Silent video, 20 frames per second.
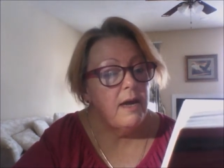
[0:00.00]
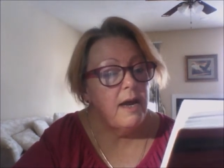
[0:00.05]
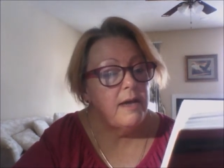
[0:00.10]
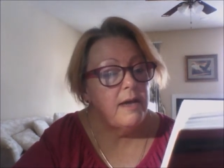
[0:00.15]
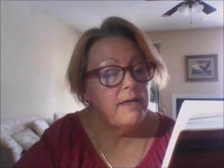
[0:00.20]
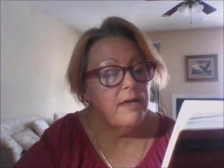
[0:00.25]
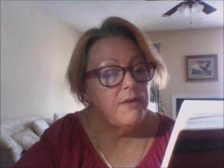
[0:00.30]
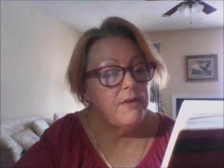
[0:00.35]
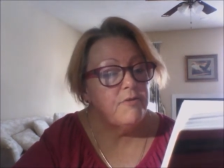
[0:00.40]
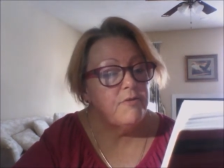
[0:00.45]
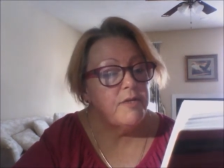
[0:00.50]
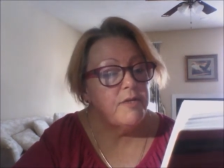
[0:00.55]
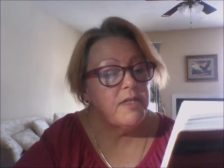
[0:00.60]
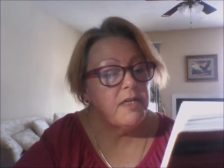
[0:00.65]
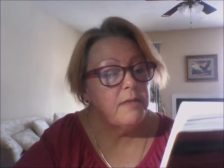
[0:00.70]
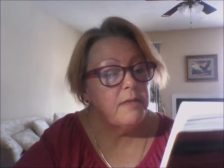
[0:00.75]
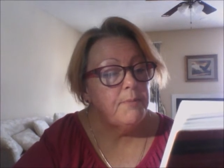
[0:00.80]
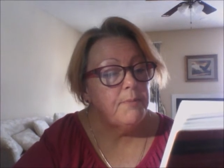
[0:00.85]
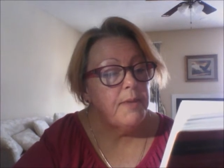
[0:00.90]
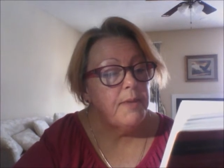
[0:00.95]
Another
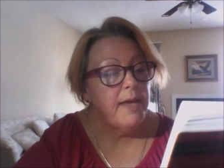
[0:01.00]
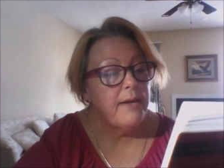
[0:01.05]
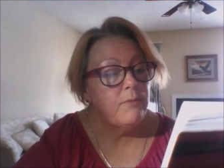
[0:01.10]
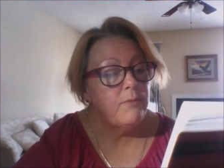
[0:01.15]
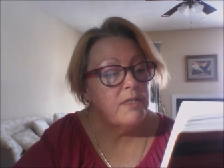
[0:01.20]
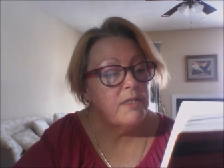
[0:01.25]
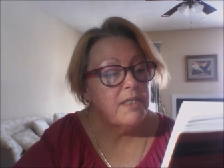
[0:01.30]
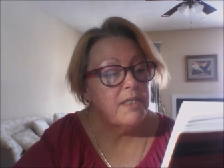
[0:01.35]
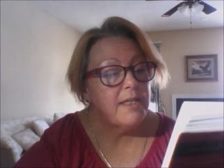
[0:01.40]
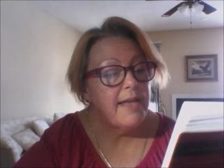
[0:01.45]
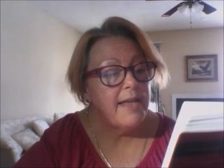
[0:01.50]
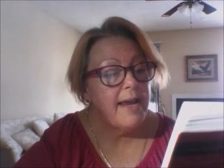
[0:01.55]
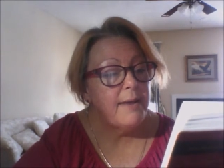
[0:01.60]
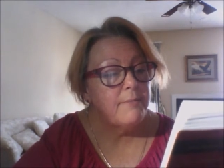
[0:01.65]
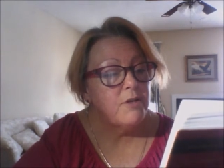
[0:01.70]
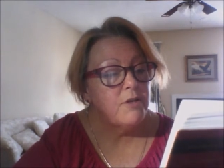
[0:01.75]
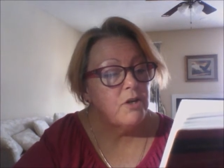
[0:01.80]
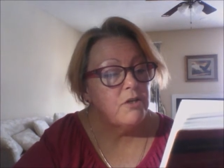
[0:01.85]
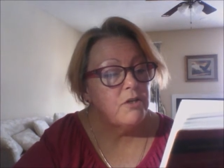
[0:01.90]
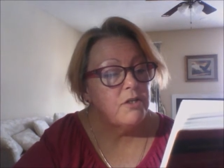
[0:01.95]
tin plate was
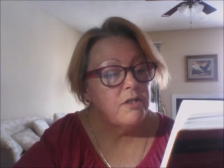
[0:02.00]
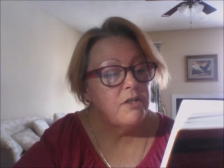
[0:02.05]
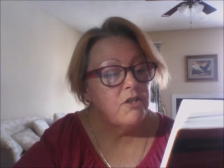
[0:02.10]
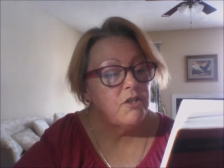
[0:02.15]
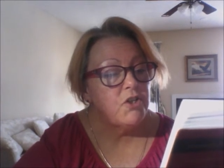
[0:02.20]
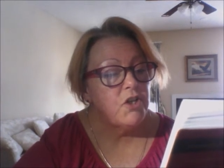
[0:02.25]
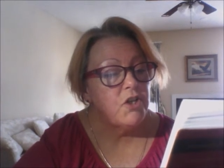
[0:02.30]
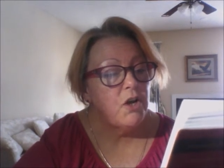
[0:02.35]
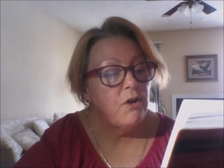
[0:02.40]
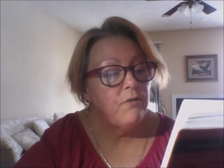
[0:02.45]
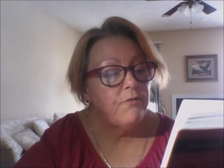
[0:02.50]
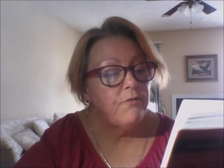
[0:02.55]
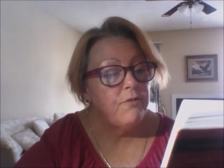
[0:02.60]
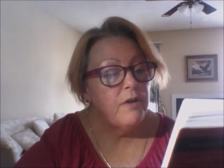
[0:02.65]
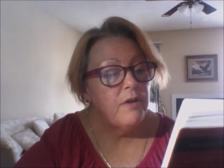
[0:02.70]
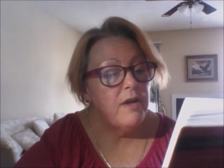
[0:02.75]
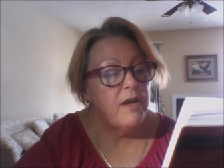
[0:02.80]
slammed onto the shelf.